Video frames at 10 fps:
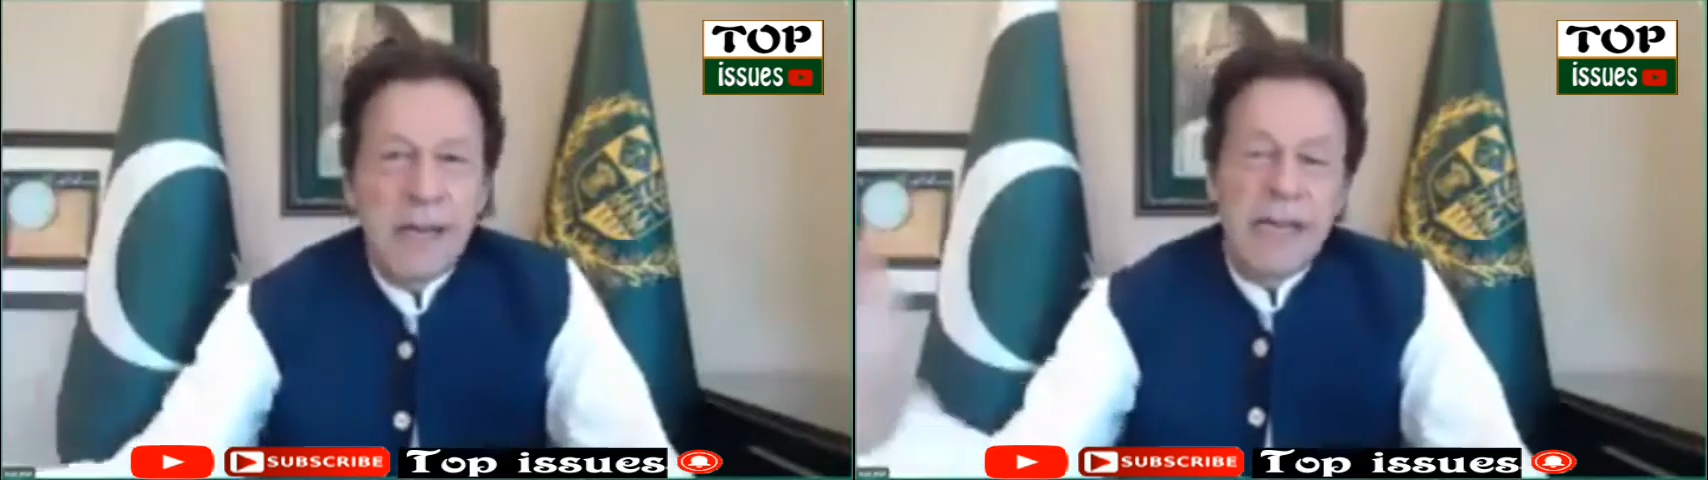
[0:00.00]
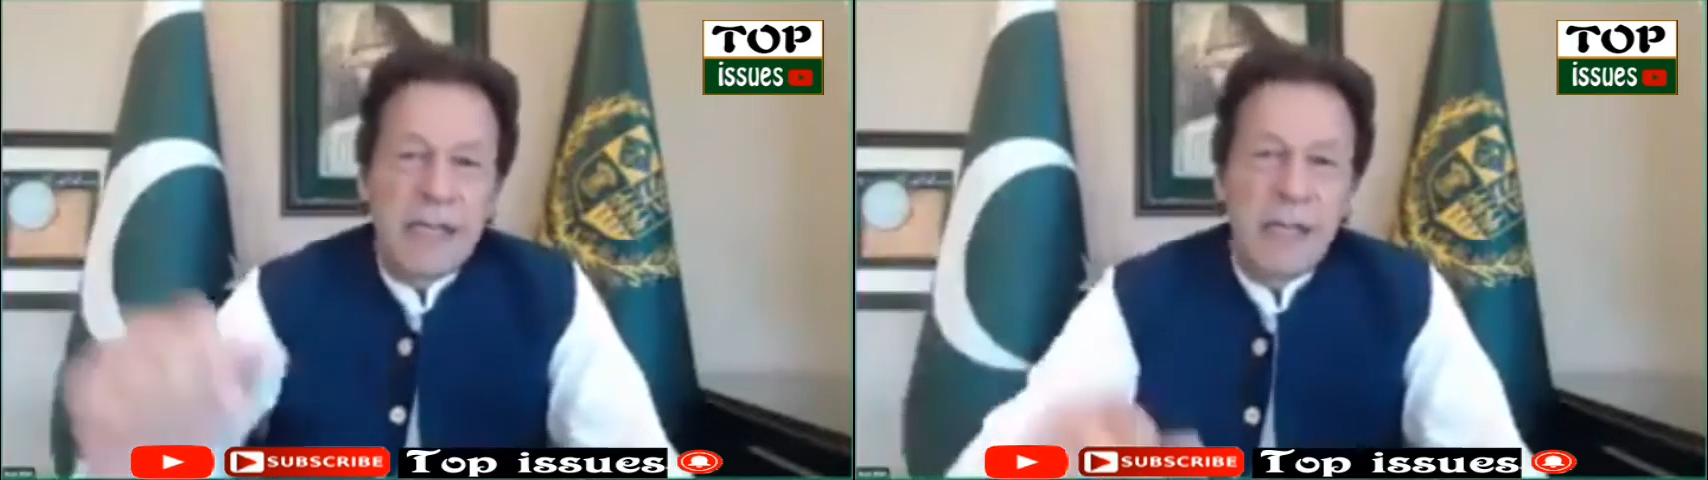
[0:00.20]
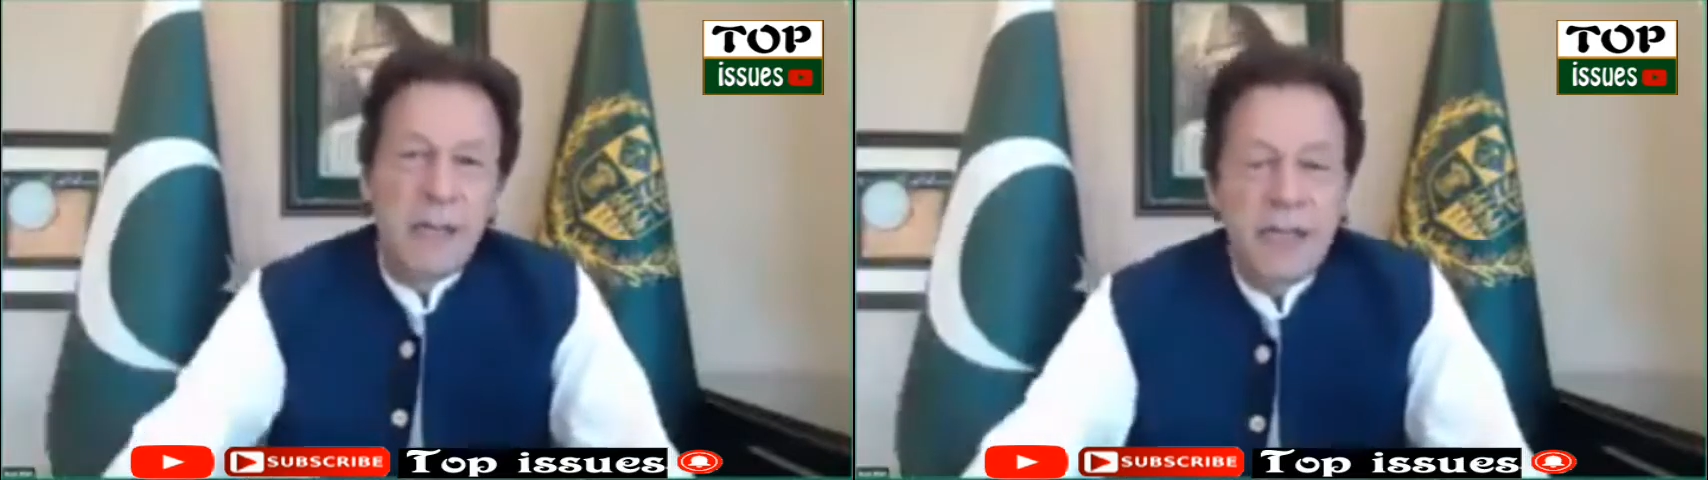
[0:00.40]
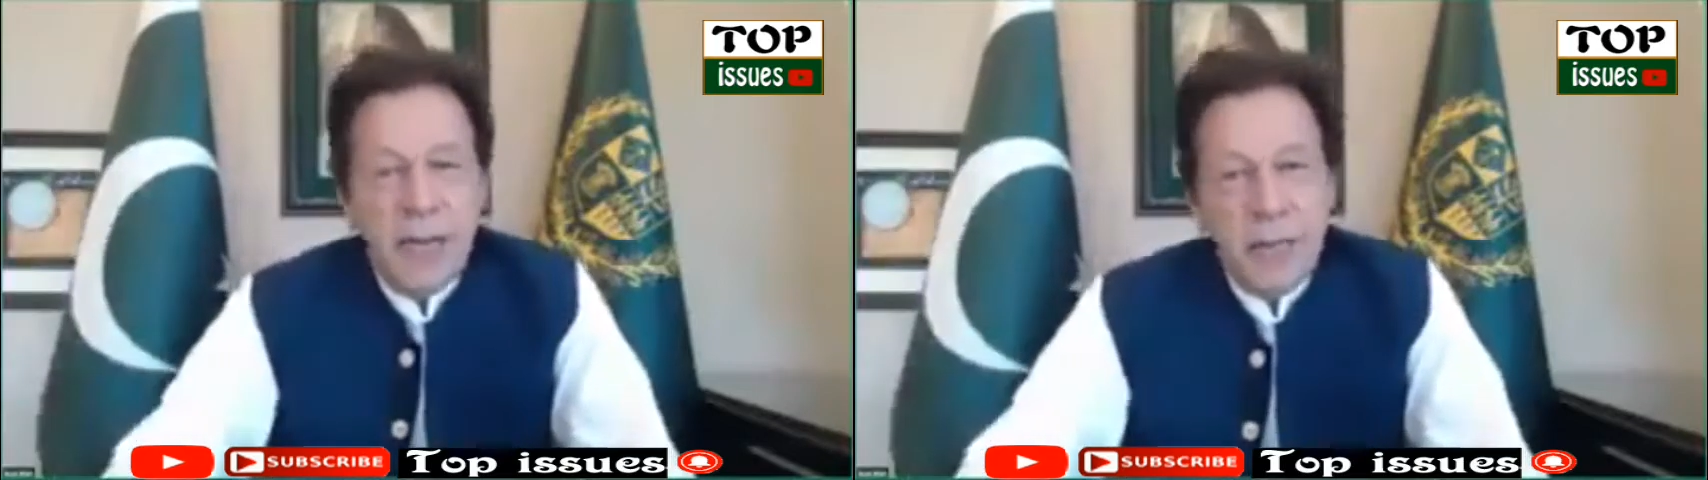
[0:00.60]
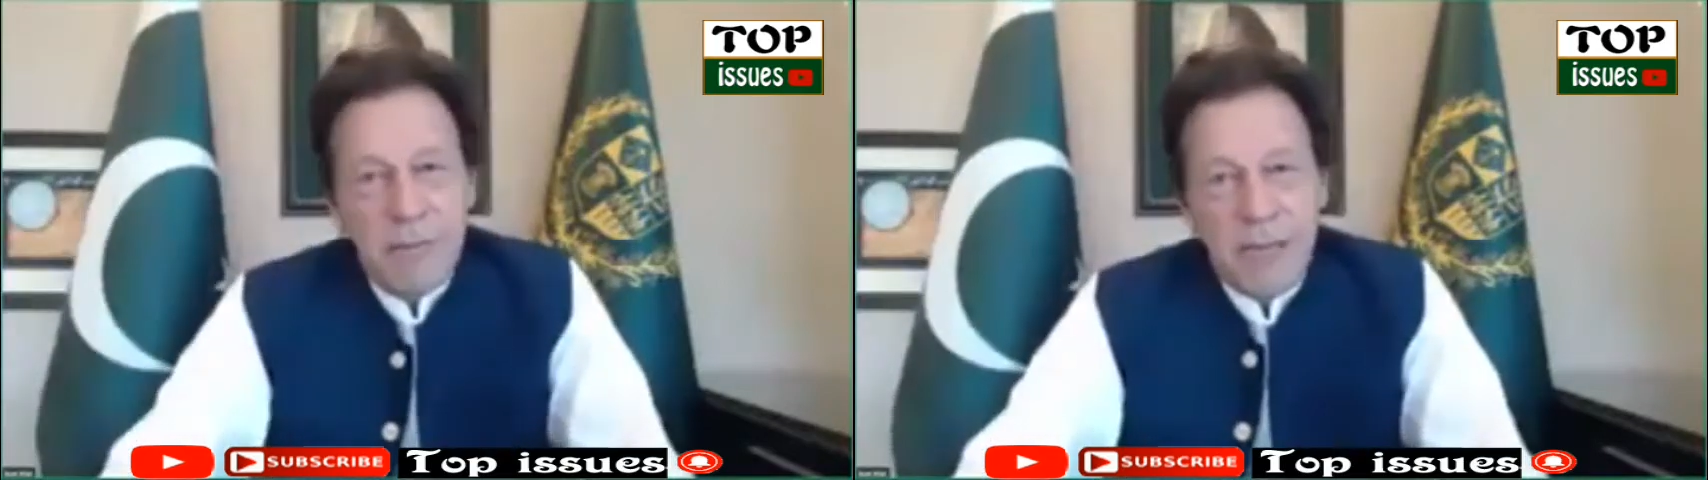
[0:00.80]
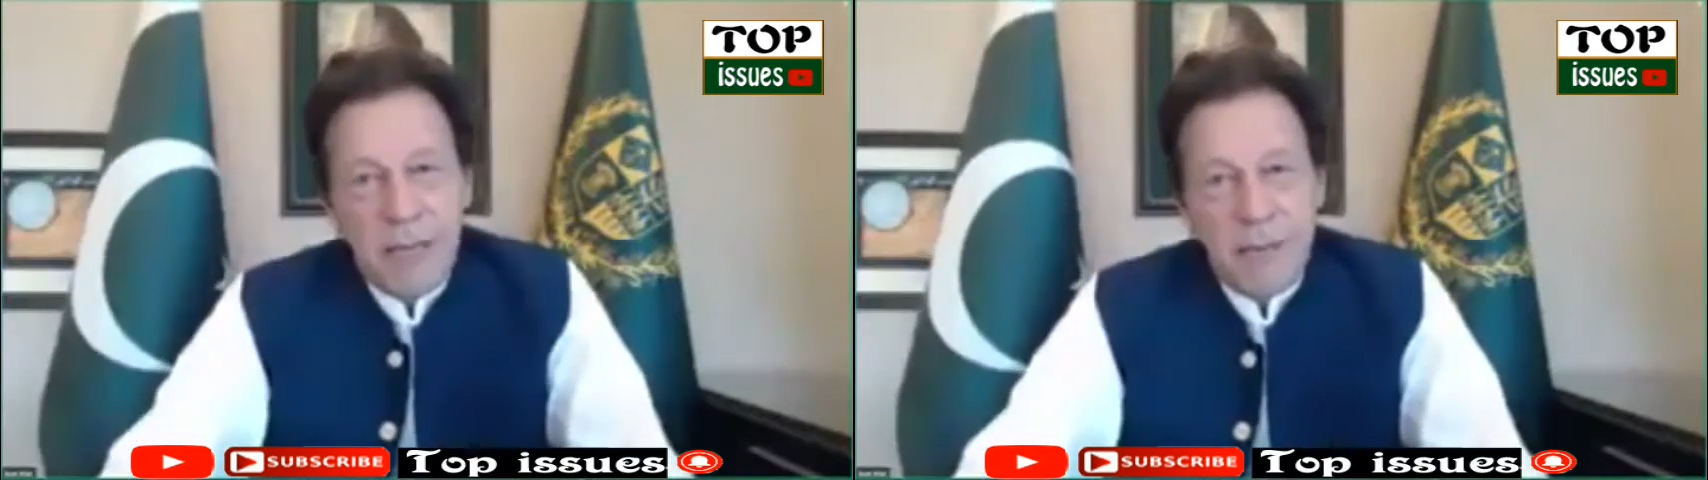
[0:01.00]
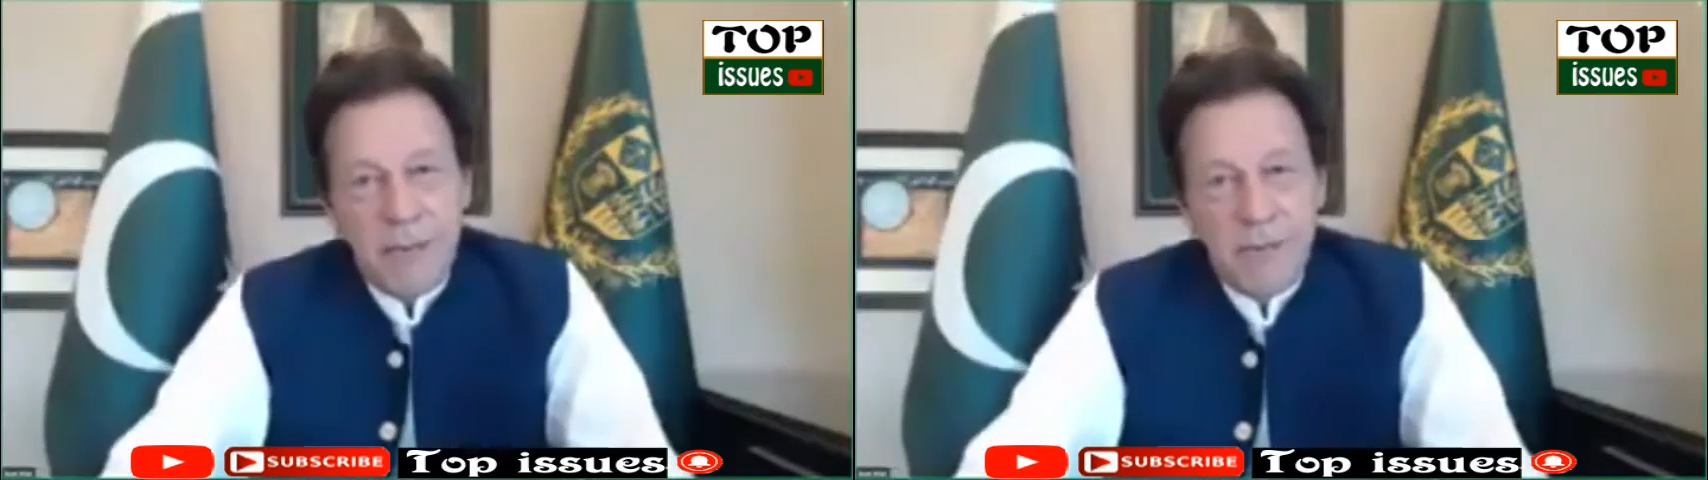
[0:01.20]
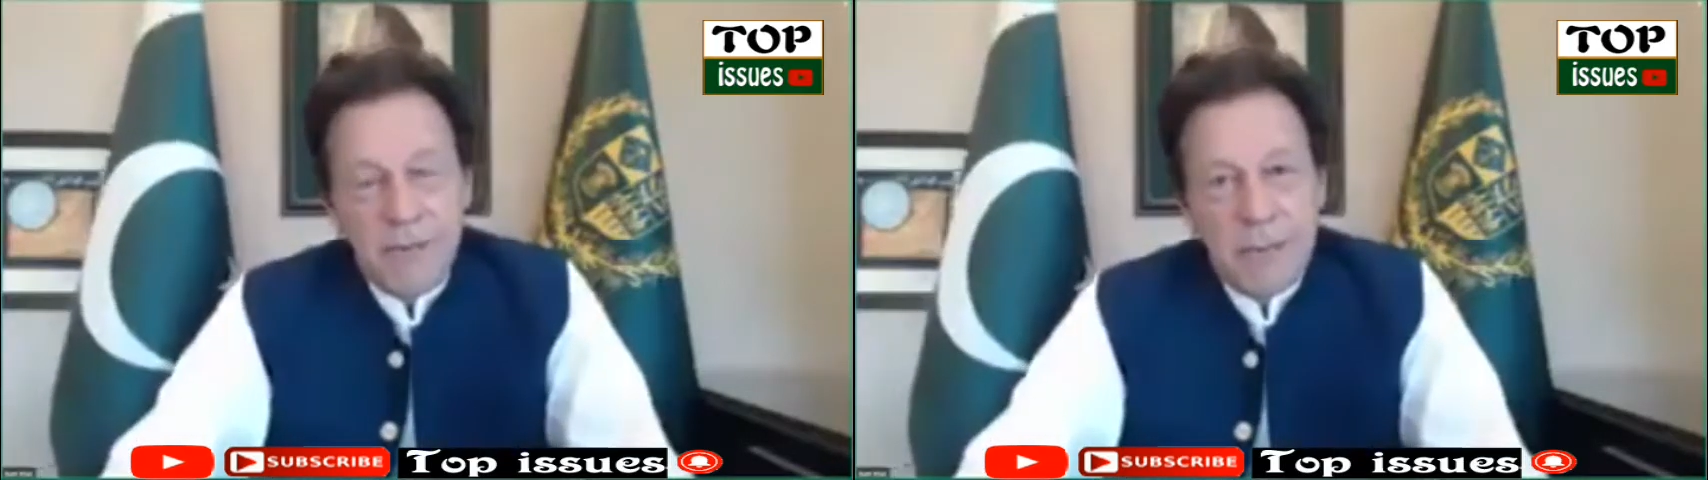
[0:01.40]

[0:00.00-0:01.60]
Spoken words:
related to Islam now.